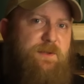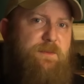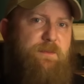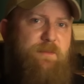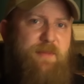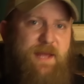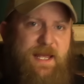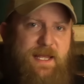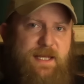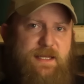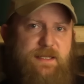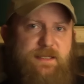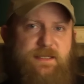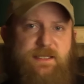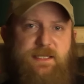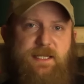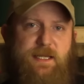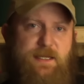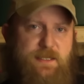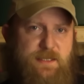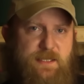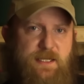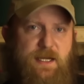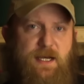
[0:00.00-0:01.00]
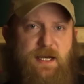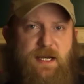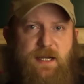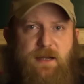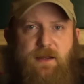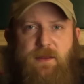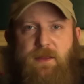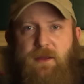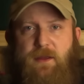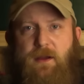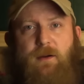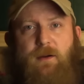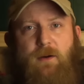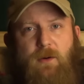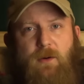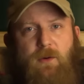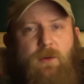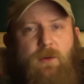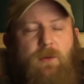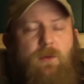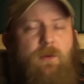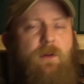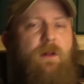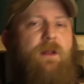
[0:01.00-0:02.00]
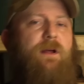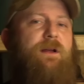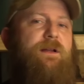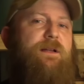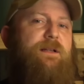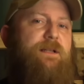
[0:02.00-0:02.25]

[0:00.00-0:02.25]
to ban TikTok. The goal